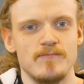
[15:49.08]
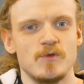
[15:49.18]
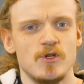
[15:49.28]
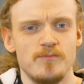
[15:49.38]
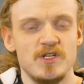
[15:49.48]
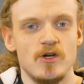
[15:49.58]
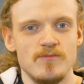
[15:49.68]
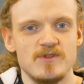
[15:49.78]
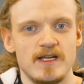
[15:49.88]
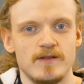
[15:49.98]
Could be the
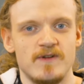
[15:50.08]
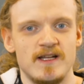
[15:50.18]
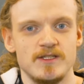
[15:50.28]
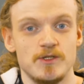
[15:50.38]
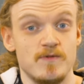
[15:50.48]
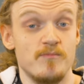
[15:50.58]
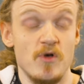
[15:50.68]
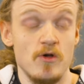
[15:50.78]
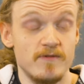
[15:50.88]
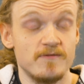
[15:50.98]
home track advantage for
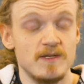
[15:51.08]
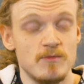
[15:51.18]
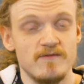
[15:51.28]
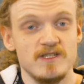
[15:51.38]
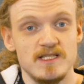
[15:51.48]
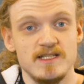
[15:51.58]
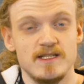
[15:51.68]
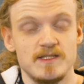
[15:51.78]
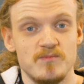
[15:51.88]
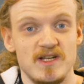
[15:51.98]
both of them, obviously.
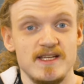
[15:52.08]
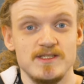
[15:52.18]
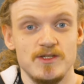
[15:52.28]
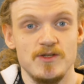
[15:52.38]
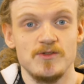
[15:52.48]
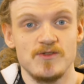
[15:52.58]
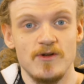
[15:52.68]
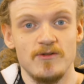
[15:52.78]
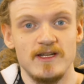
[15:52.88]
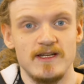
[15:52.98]
This plays a huge role.